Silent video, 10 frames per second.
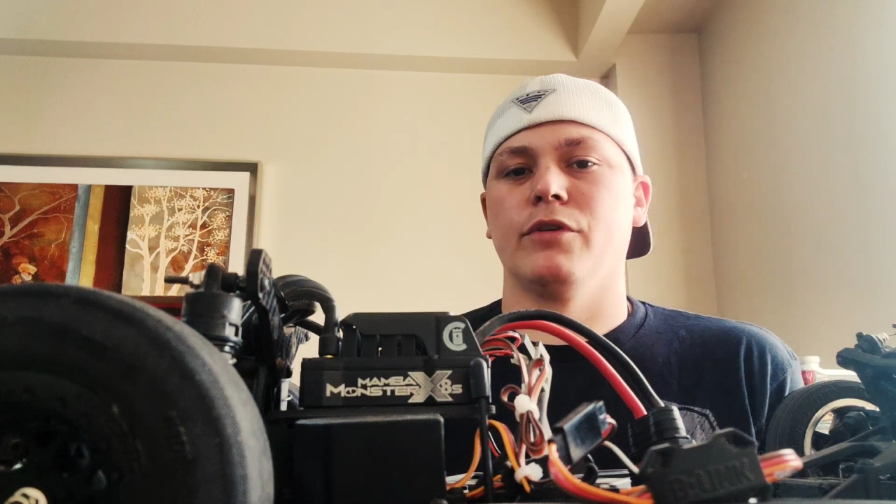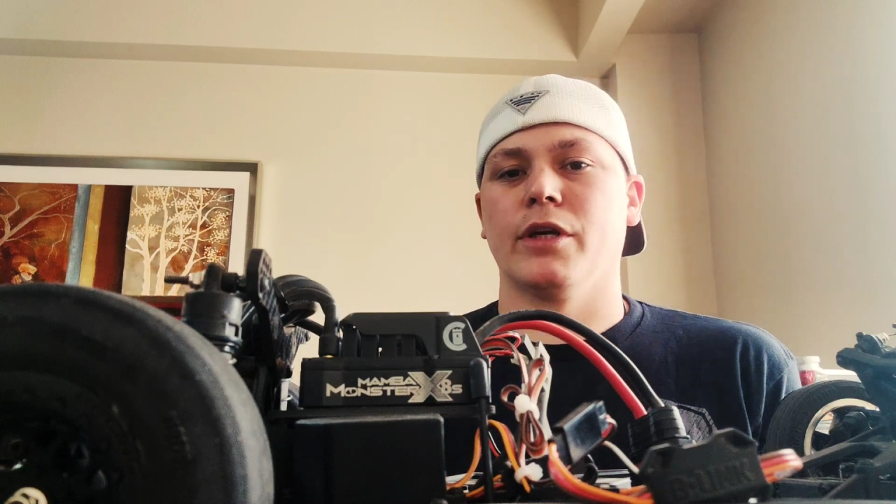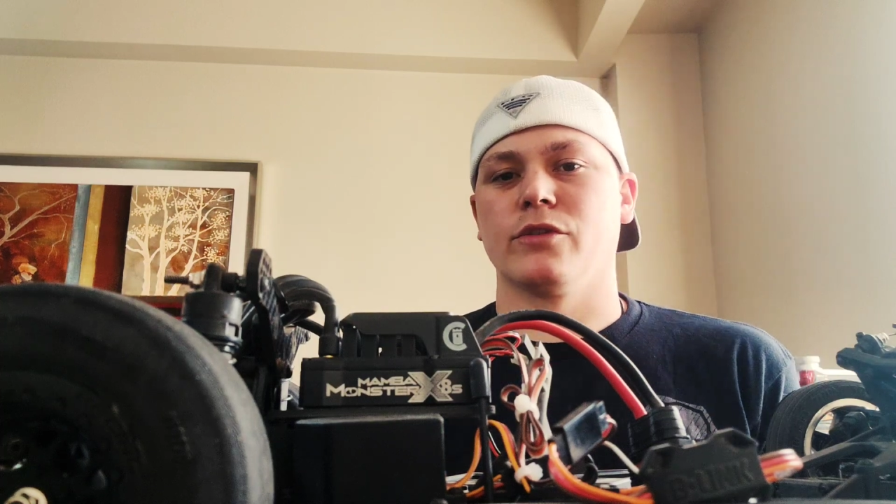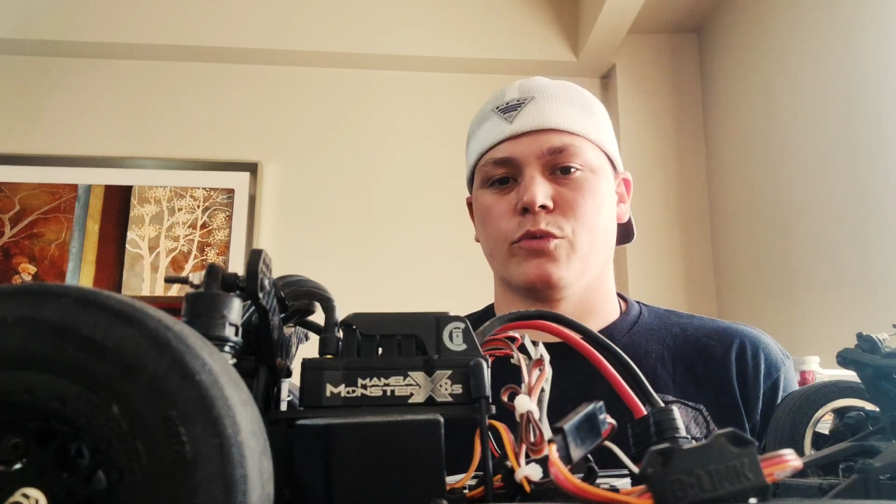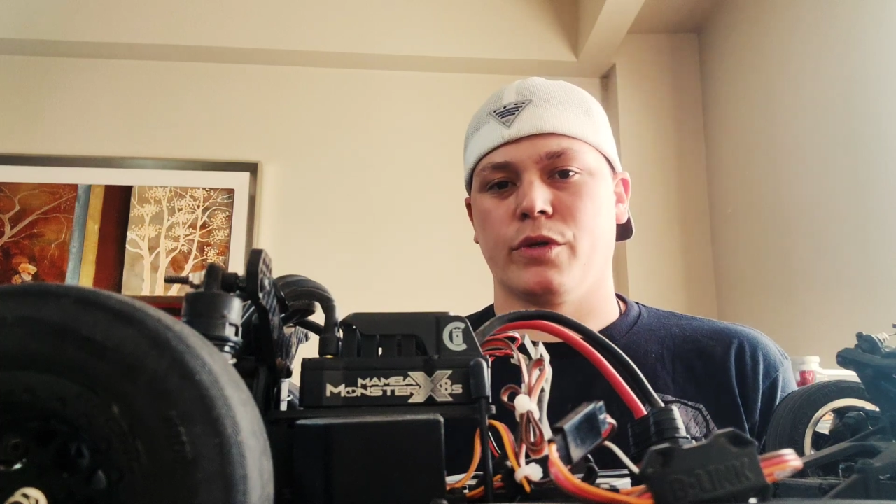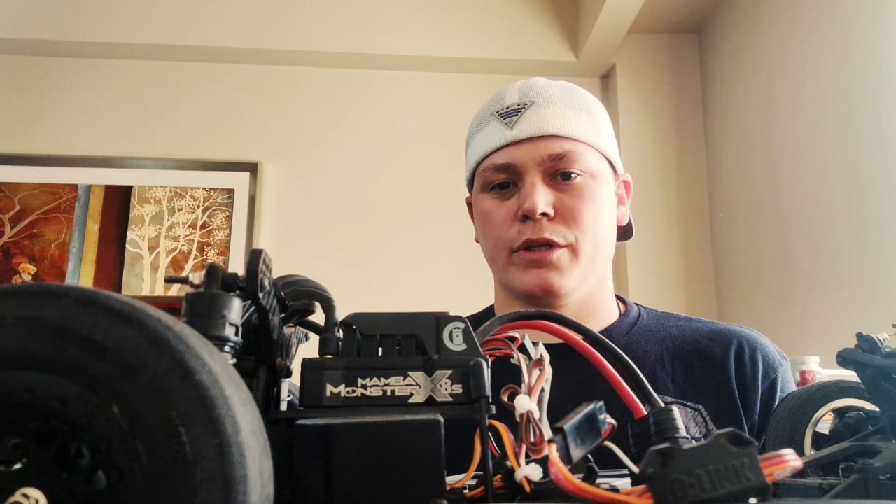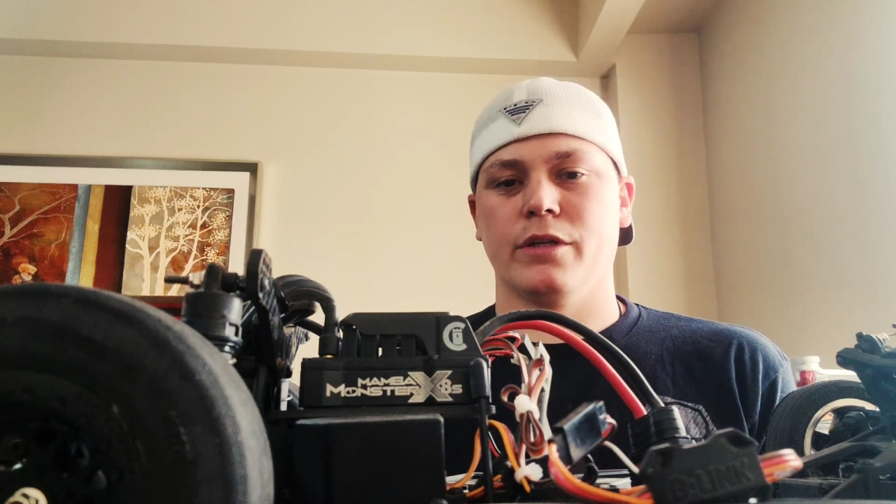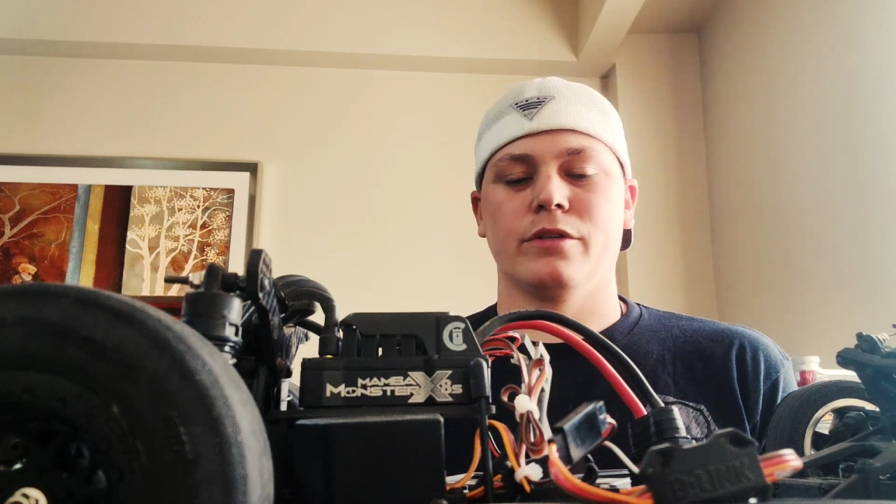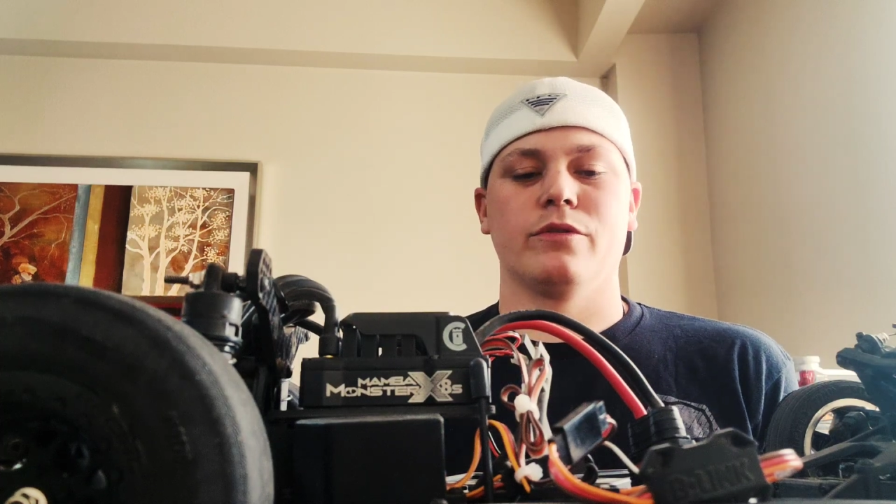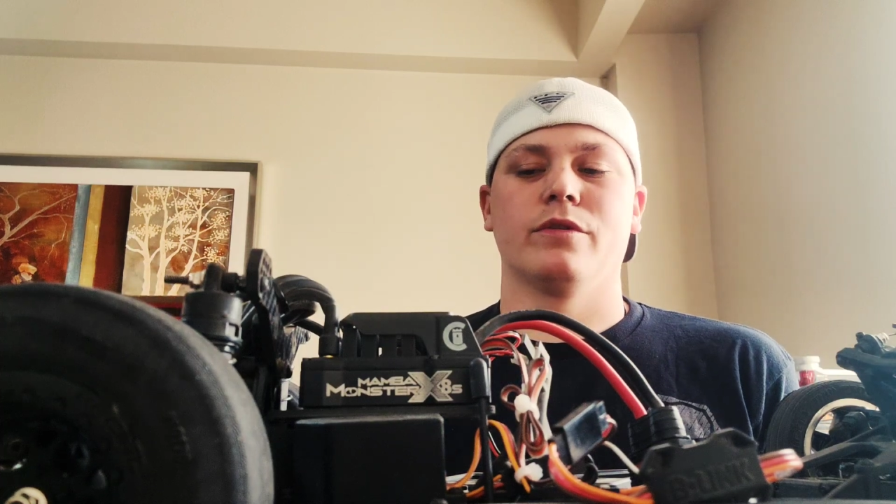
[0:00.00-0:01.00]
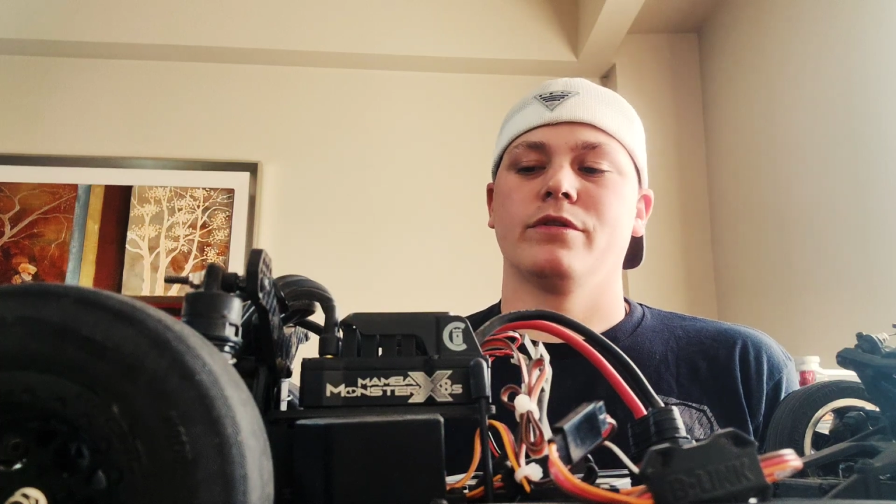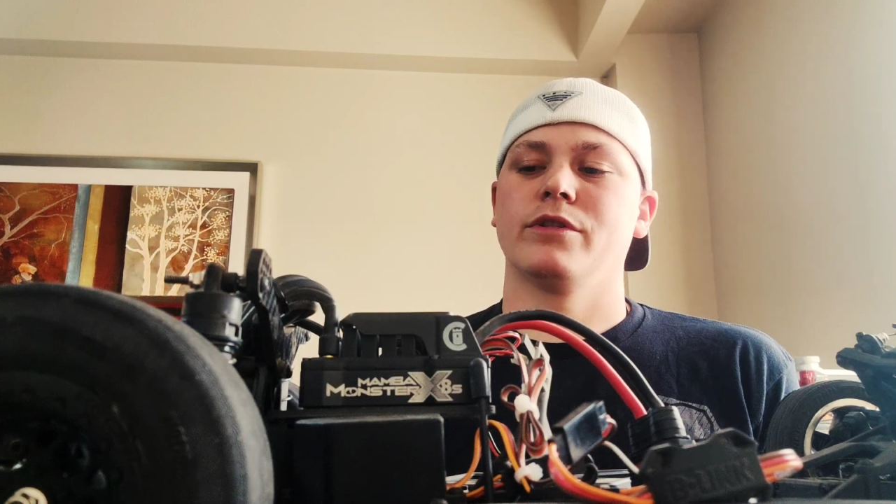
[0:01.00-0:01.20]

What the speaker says: you guys want to get into it,